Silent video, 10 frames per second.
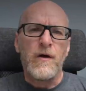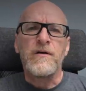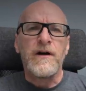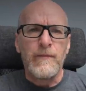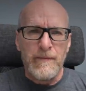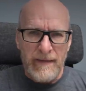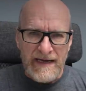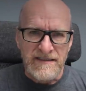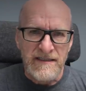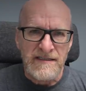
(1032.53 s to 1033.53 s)
The longer I went
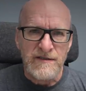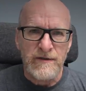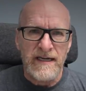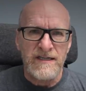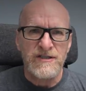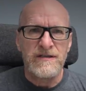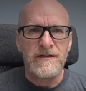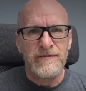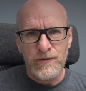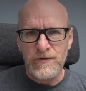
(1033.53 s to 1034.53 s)
back to this location,
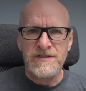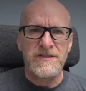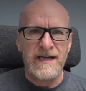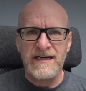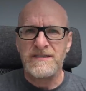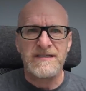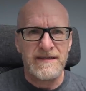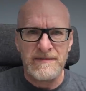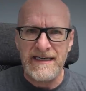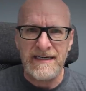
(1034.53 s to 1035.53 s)
of course, you can't just
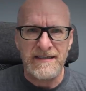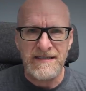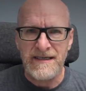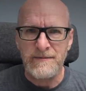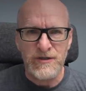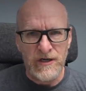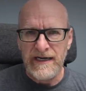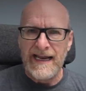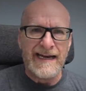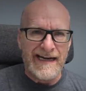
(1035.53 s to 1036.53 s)
keep taking the same shot
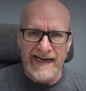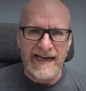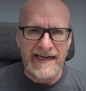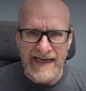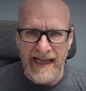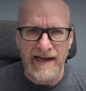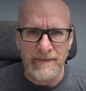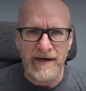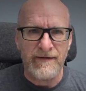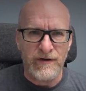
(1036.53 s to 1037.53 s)
again and again and again.
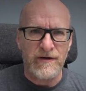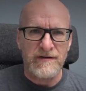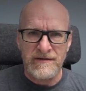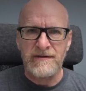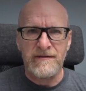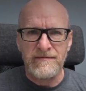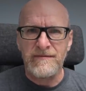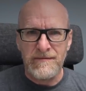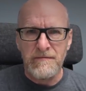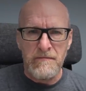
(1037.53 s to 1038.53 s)
I mean, I've got
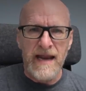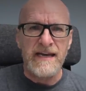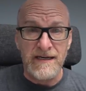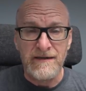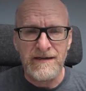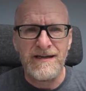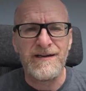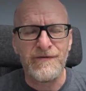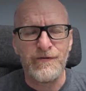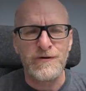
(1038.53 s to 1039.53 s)
many
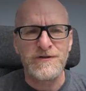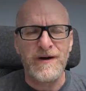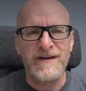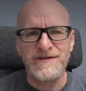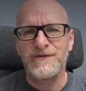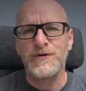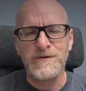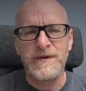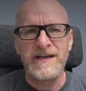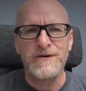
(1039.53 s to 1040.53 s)
photographs of
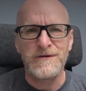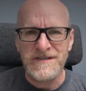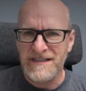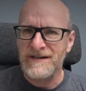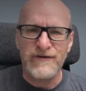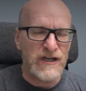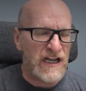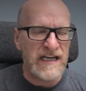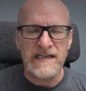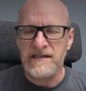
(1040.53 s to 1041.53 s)
those pinnacles in different
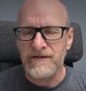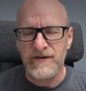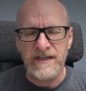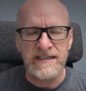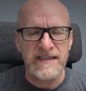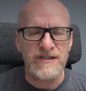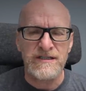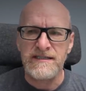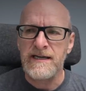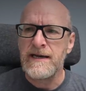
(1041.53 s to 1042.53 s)
light and different
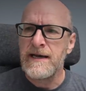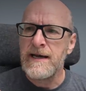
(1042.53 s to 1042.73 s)
conditions.